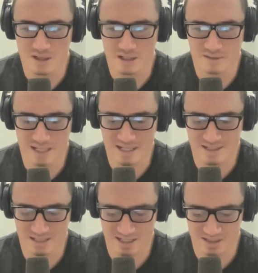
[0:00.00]
And that is
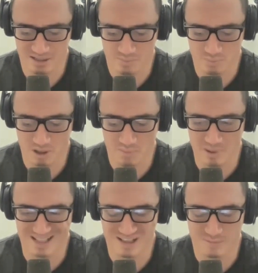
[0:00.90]
actually a
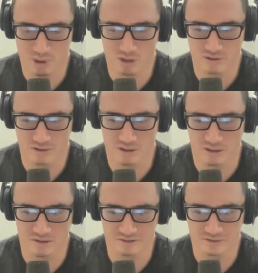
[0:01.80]
big component
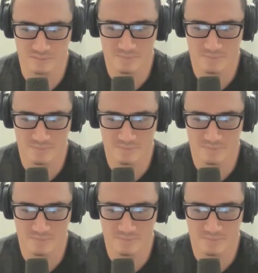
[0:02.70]
of